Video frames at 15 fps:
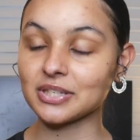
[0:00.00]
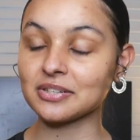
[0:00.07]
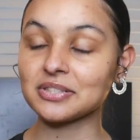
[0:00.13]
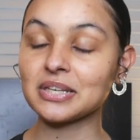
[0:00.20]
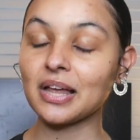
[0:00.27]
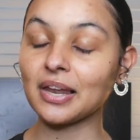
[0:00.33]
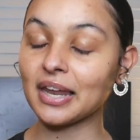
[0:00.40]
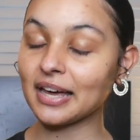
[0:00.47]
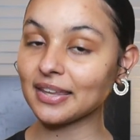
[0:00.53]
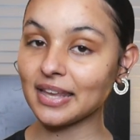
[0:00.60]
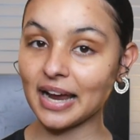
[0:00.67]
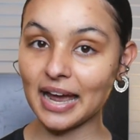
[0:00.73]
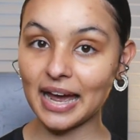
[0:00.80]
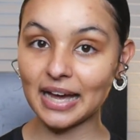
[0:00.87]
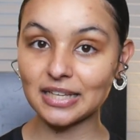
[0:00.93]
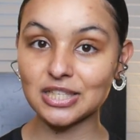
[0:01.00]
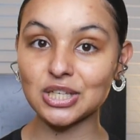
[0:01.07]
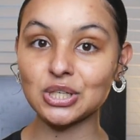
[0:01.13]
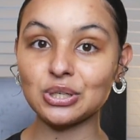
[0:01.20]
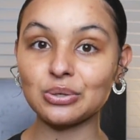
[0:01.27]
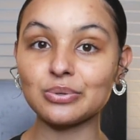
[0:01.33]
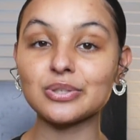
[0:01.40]
There's a lot that I had to
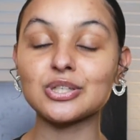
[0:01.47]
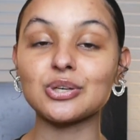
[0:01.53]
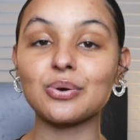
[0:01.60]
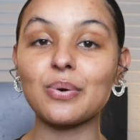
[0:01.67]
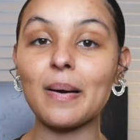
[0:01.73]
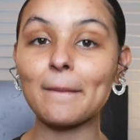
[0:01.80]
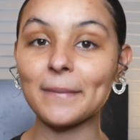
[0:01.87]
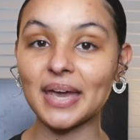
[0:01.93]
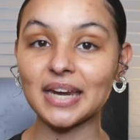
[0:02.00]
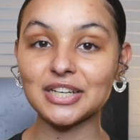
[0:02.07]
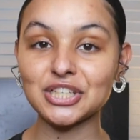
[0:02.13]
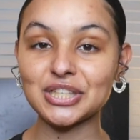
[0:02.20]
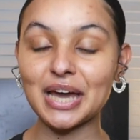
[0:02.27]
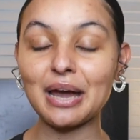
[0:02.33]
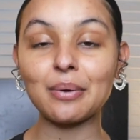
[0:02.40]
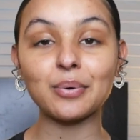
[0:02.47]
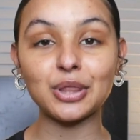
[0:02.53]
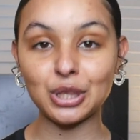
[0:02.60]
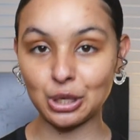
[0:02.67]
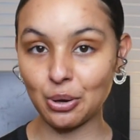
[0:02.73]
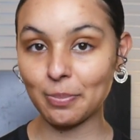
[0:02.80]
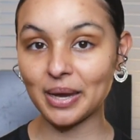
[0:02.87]
do to manage that with
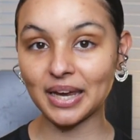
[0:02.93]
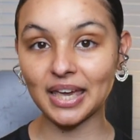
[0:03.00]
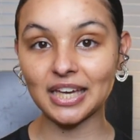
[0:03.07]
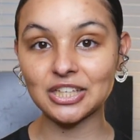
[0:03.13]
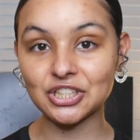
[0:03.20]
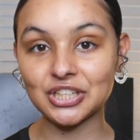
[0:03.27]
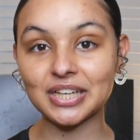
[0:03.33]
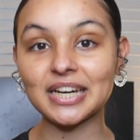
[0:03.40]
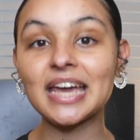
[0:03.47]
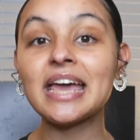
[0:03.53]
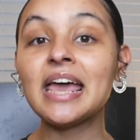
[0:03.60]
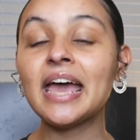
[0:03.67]
no medication